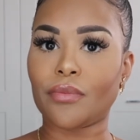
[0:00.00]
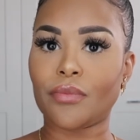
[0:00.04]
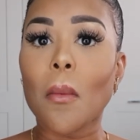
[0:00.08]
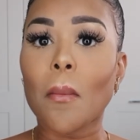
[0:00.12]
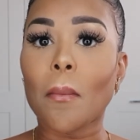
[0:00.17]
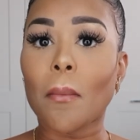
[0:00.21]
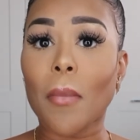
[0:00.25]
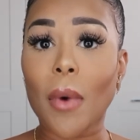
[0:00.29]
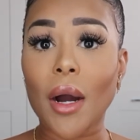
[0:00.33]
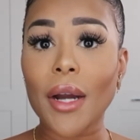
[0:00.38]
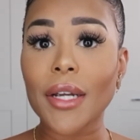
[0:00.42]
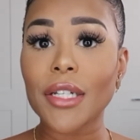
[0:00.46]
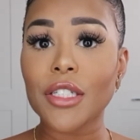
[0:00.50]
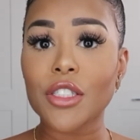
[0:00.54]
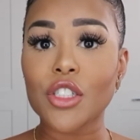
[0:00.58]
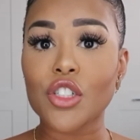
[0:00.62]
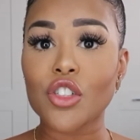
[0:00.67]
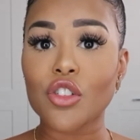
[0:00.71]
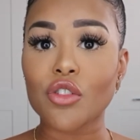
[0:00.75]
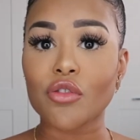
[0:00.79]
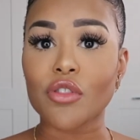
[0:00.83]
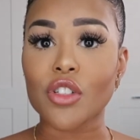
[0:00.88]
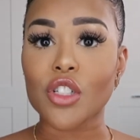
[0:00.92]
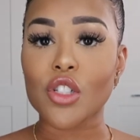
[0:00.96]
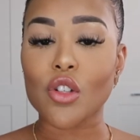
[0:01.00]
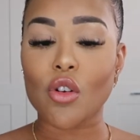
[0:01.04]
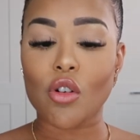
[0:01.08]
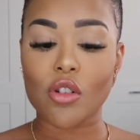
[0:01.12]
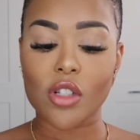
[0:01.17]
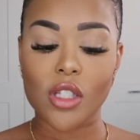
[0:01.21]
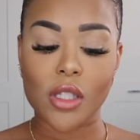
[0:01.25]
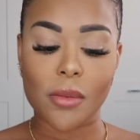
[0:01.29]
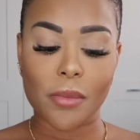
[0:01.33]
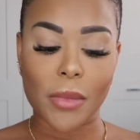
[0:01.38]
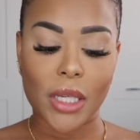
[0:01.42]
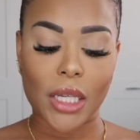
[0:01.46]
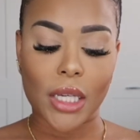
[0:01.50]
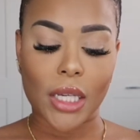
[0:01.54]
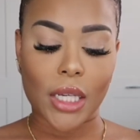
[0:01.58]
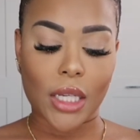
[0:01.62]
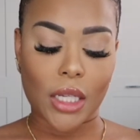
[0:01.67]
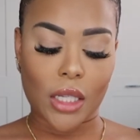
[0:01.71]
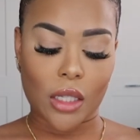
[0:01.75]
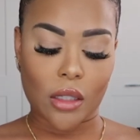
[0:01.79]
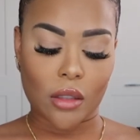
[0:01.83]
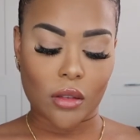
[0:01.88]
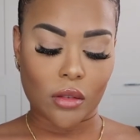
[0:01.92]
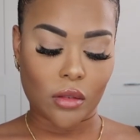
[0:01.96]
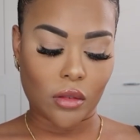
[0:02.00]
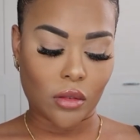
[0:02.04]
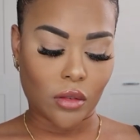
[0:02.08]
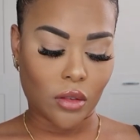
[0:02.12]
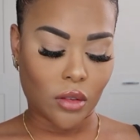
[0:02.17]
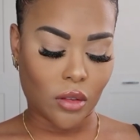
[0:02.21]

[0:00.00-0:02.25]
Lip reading: My insurance cost me